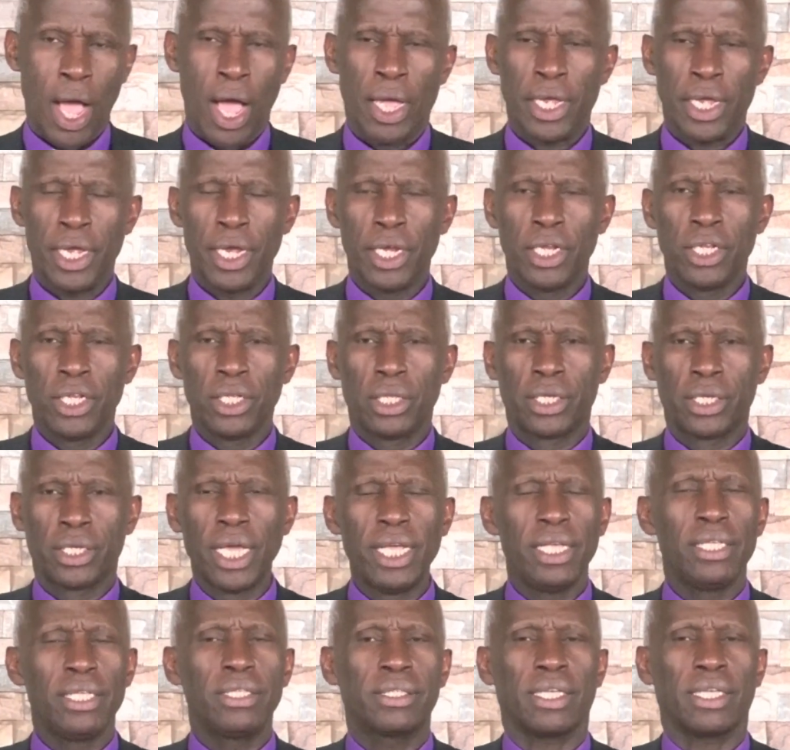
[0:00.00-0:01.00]
In
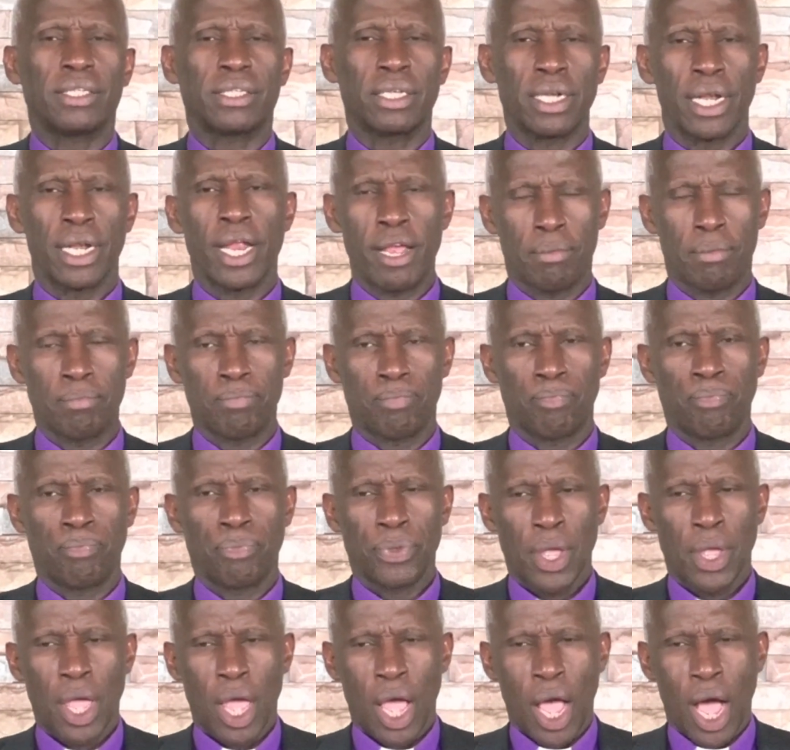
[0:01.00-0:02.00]
Jesus' name,
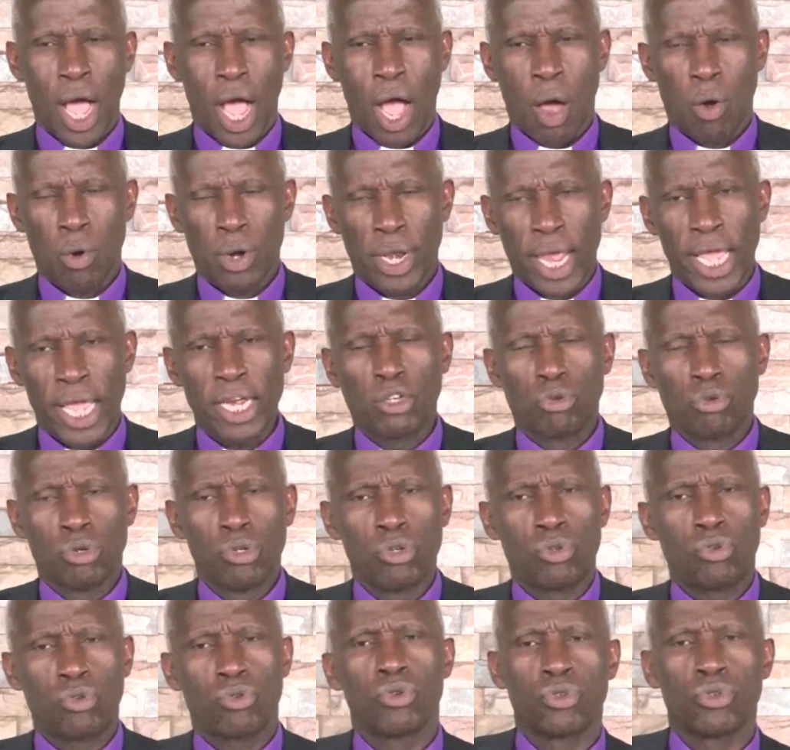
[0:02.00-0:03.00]
I would like to
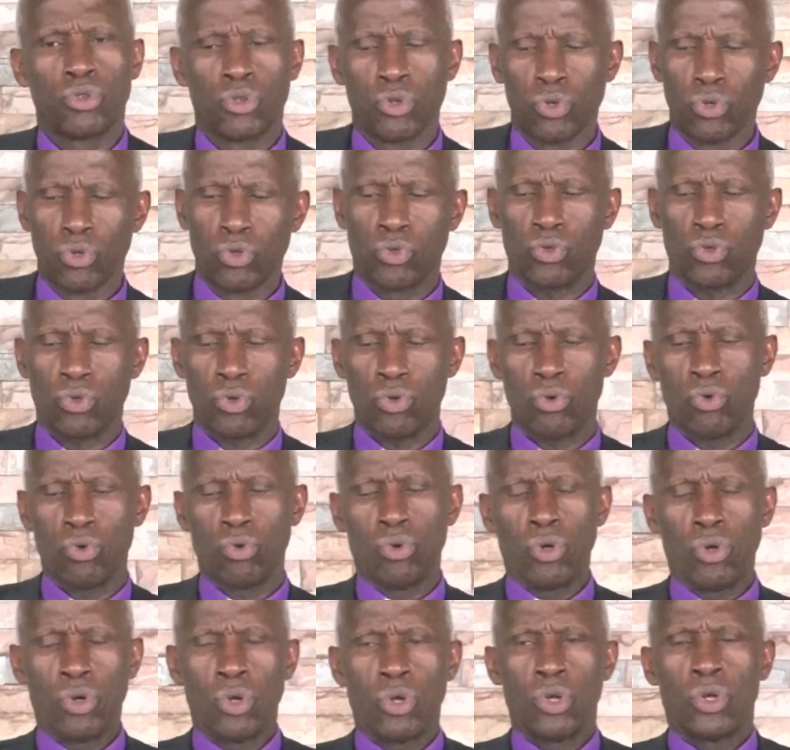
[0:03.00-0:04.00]
introduce
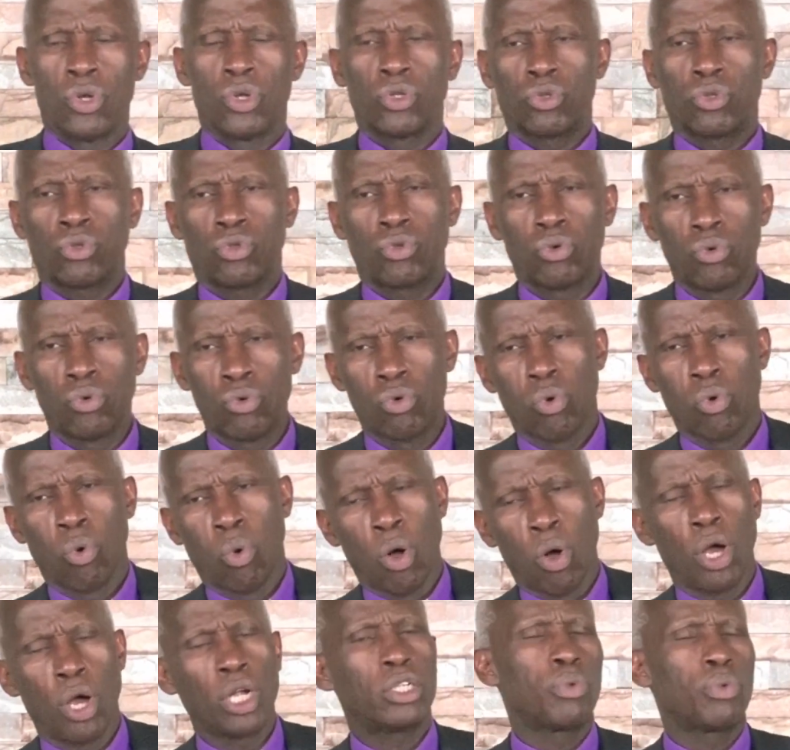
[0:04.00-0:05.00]
you to
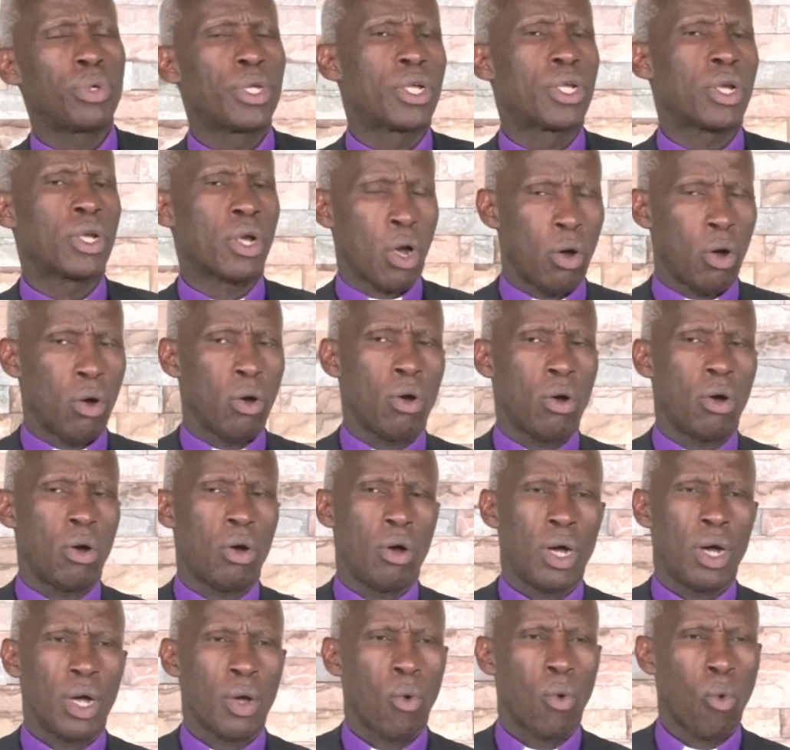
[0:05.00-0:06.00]
what we
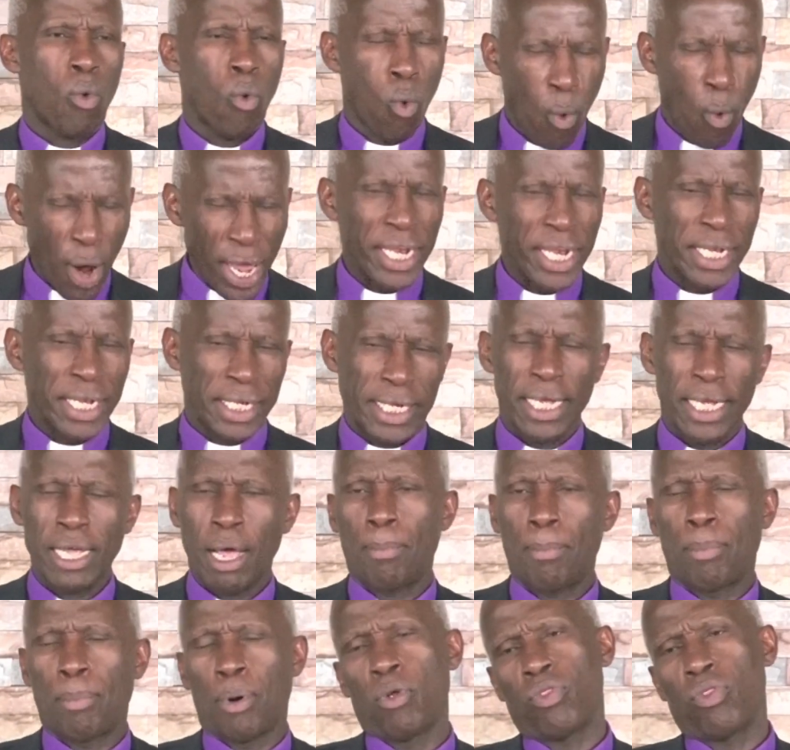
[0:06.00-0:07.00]
call waiting
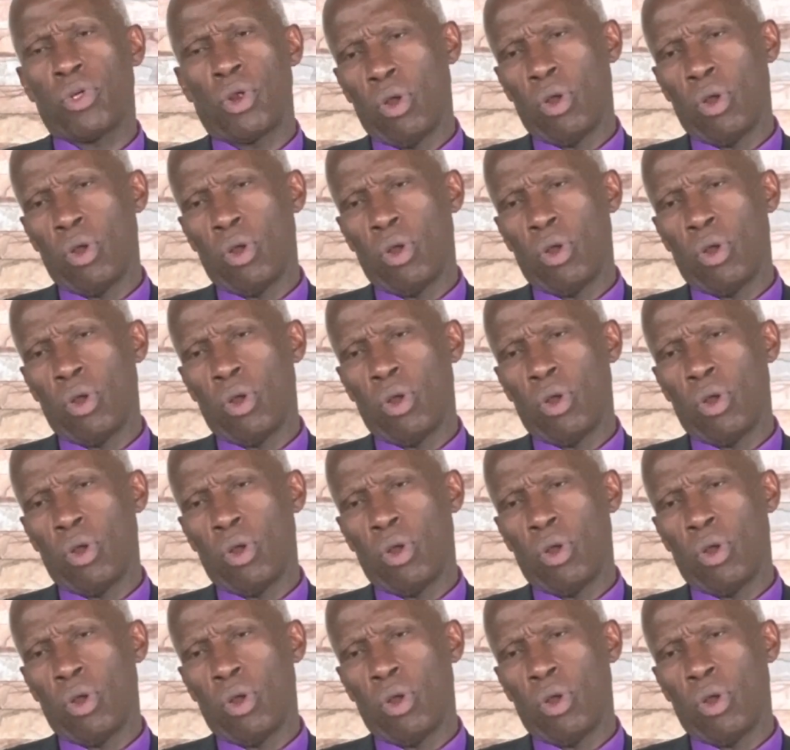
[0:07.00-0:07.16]
upon the